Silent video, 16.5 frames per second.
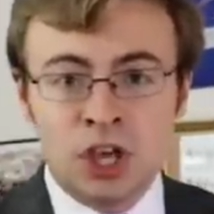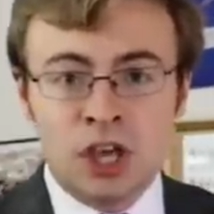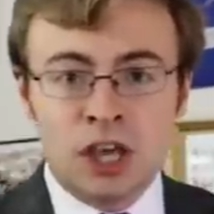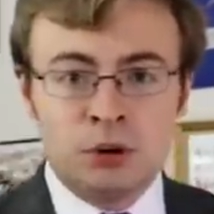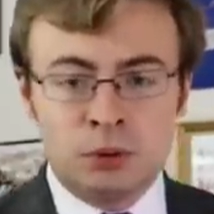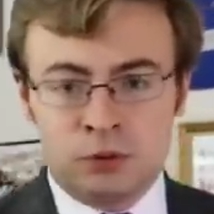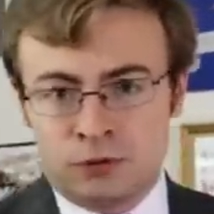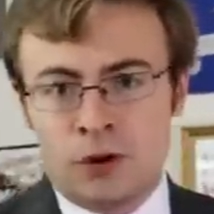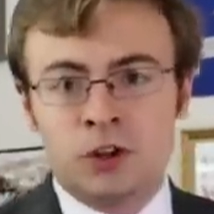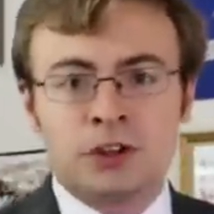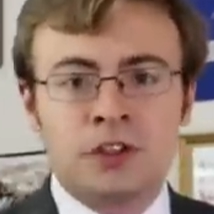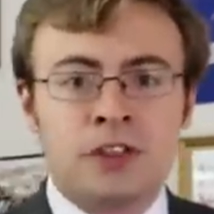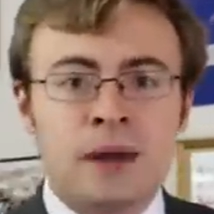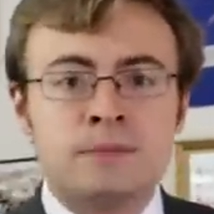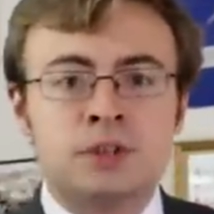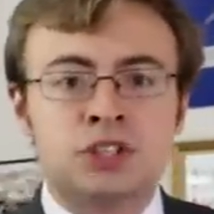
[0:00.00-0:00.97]
It would fall to
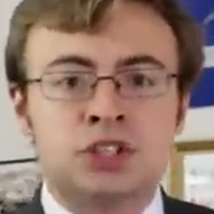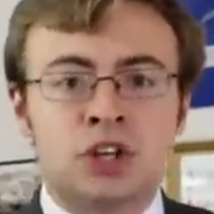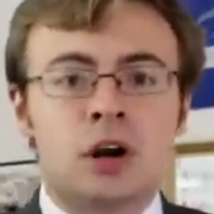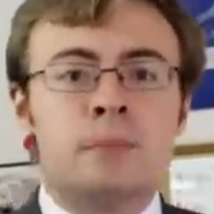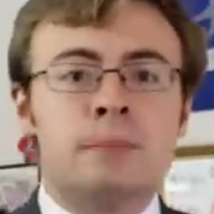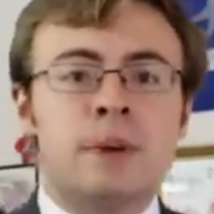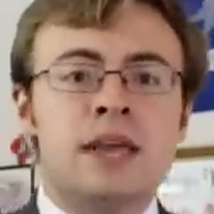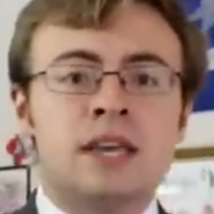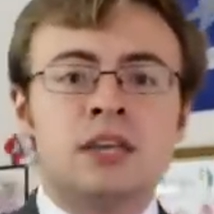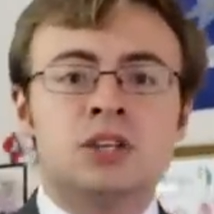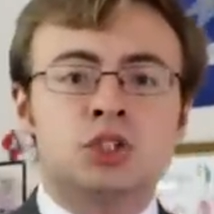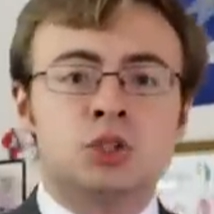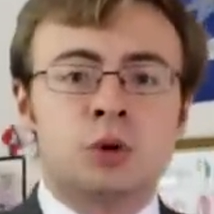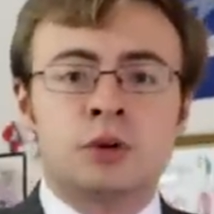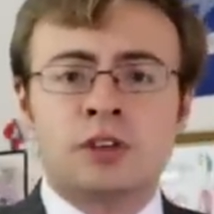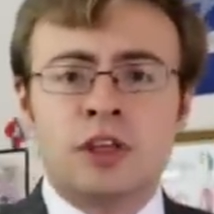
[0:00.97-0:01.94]
them to start making
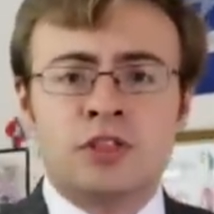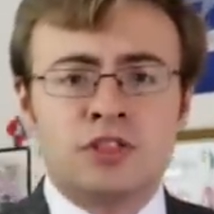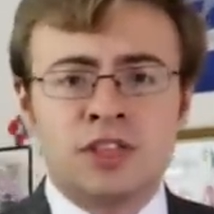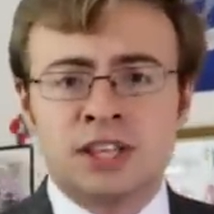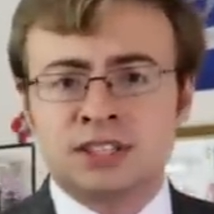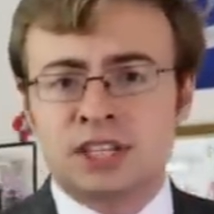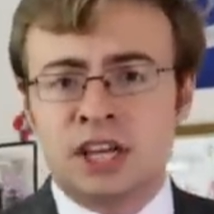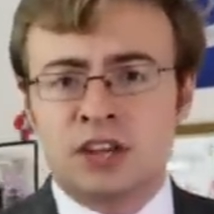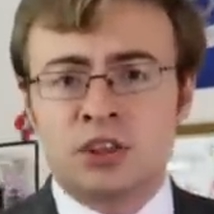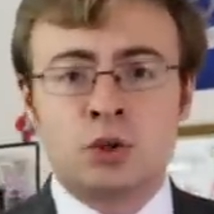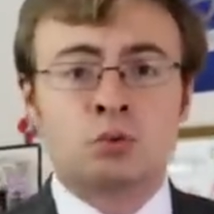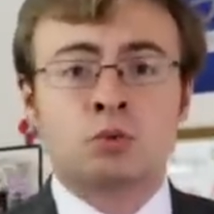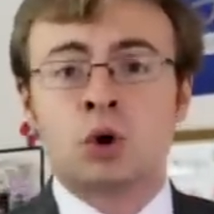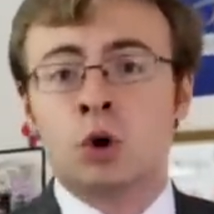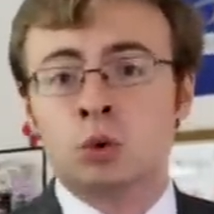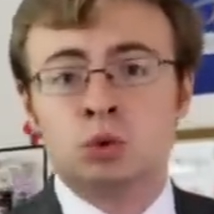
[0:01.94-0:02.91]
sure that things like the
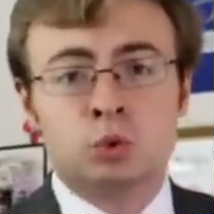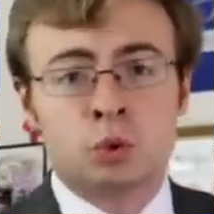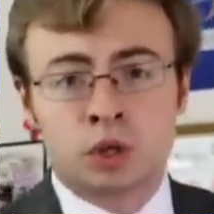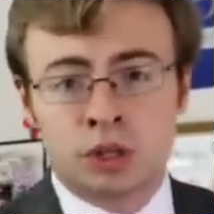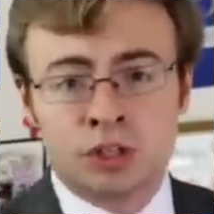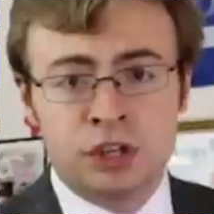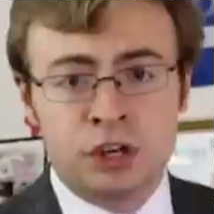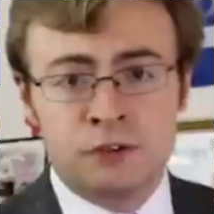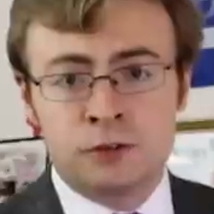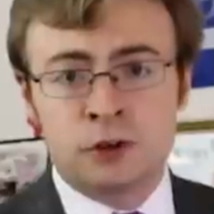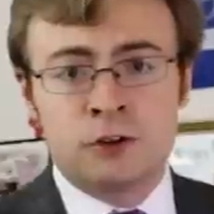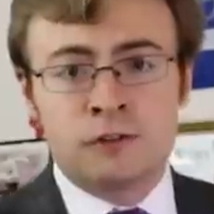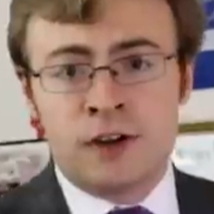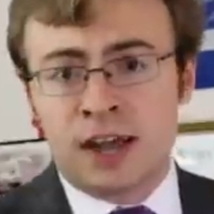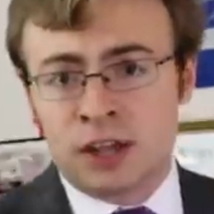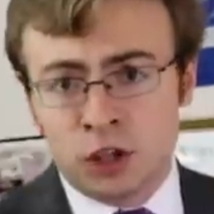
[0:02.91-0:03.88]
roads were clear for
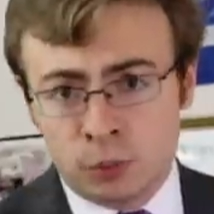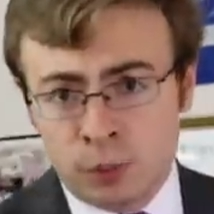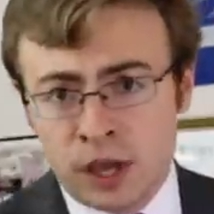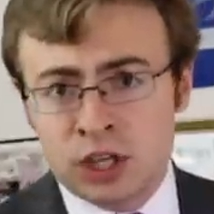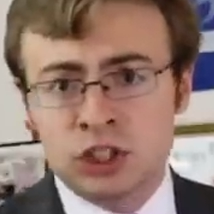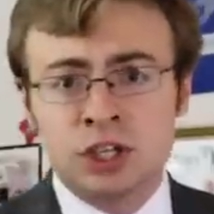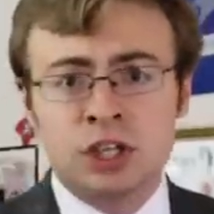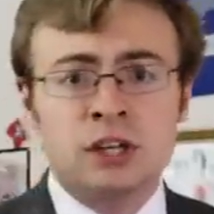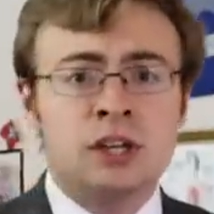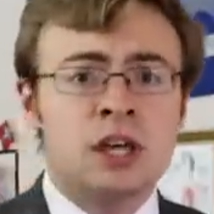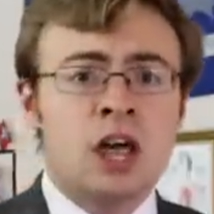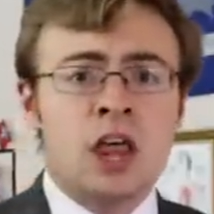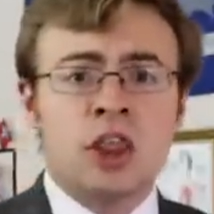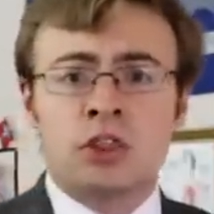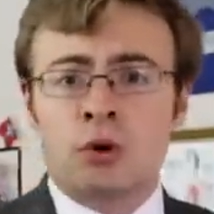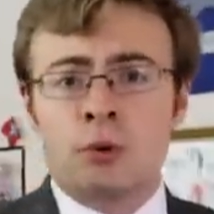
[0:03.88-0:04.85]
evacuation,
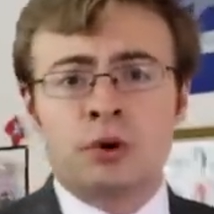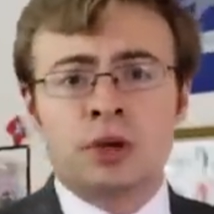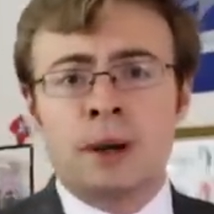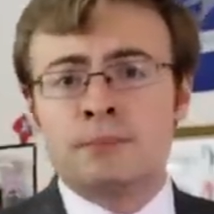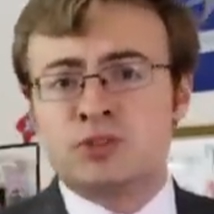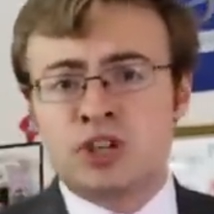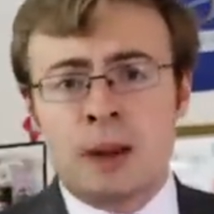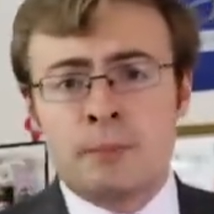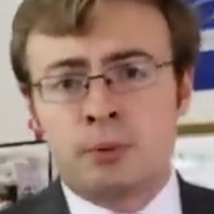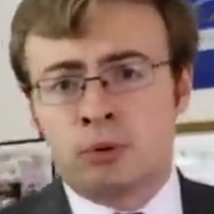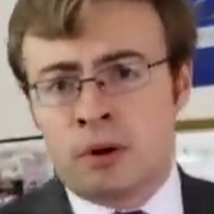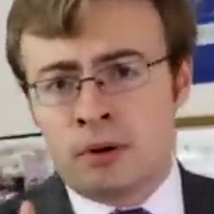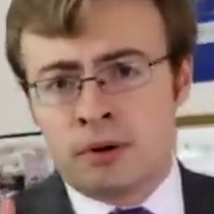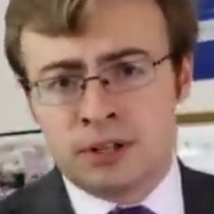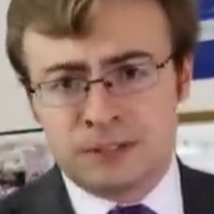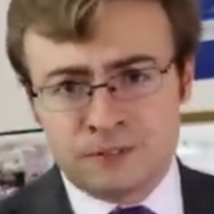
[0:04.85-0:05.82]
throwing up
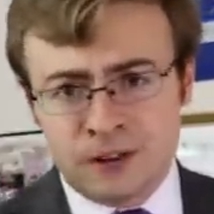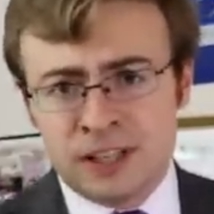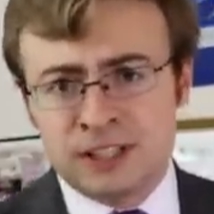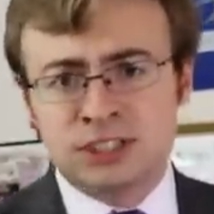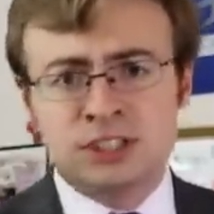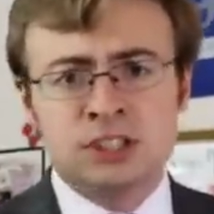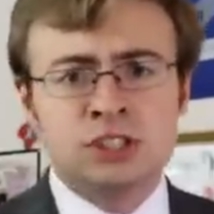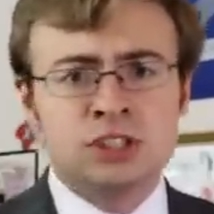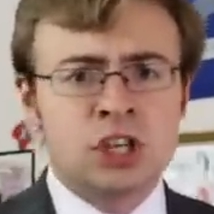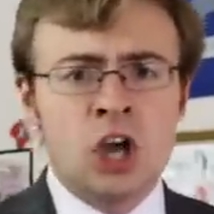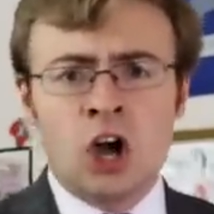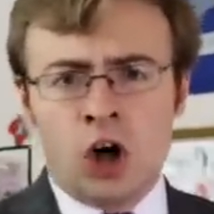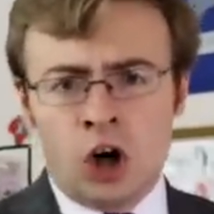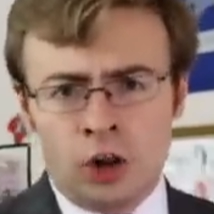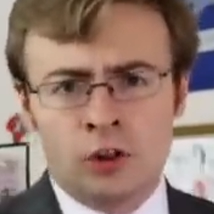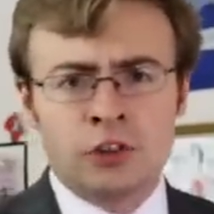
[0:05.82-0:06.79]
temporary defenses,
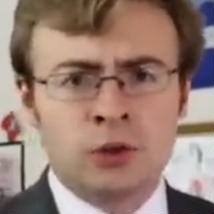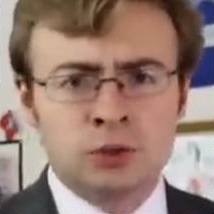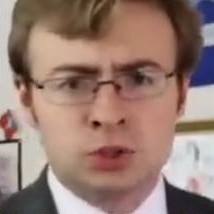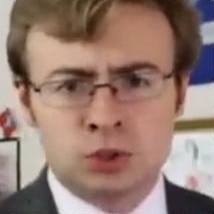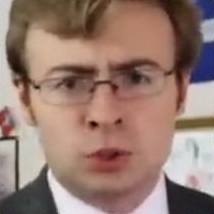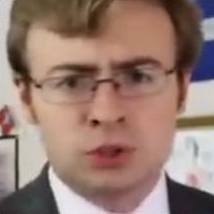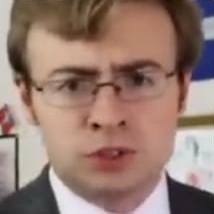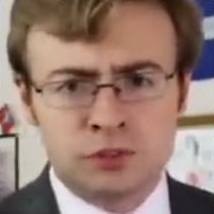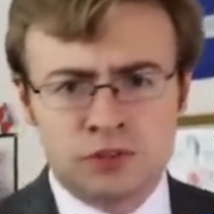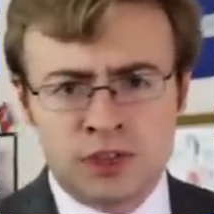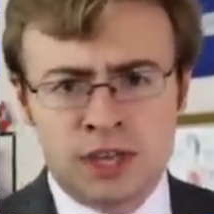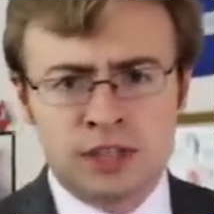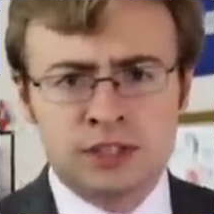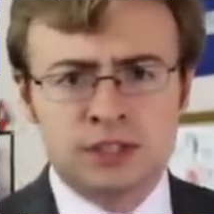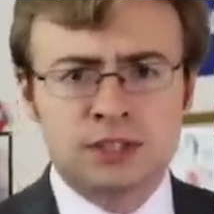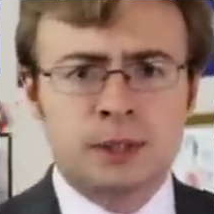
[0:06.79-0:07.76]
all those sorts of
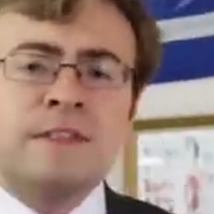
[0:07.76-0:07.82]
things.